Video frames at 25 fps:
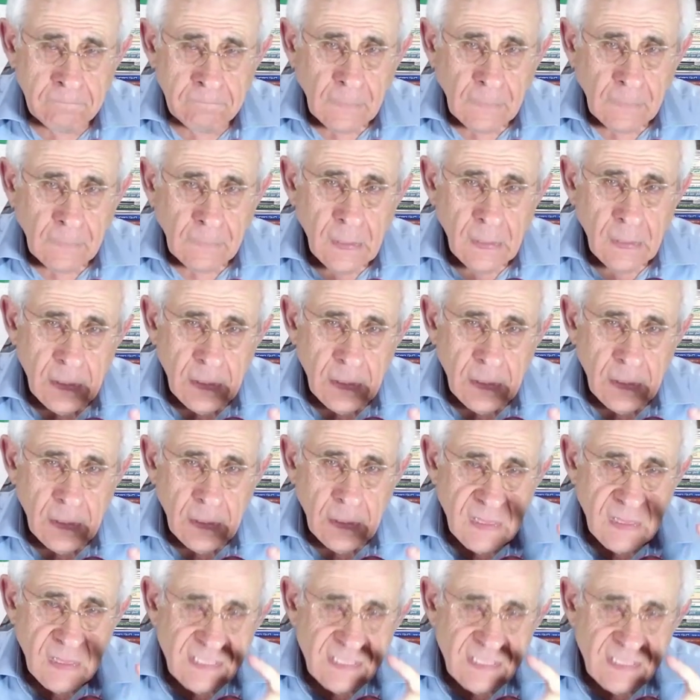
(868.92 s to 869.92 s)
This
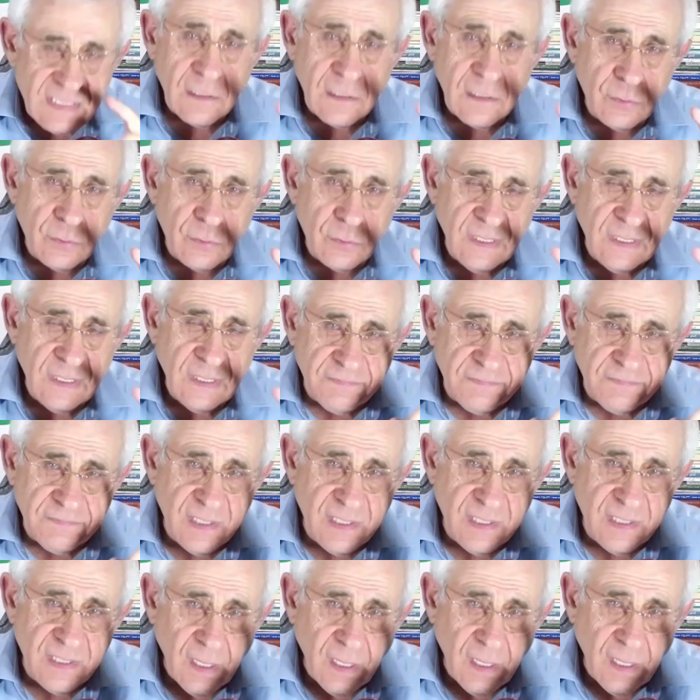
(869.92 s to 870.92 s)
actually gives the
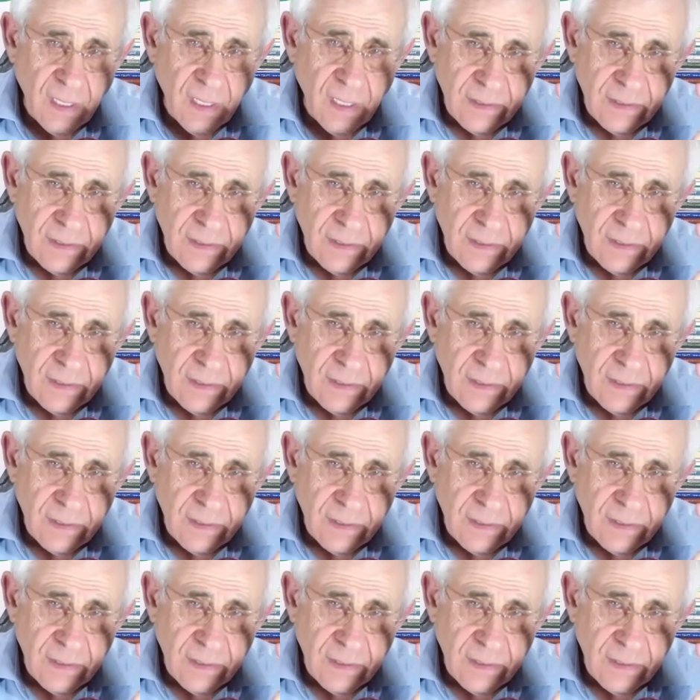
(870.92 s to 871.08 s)
Iranians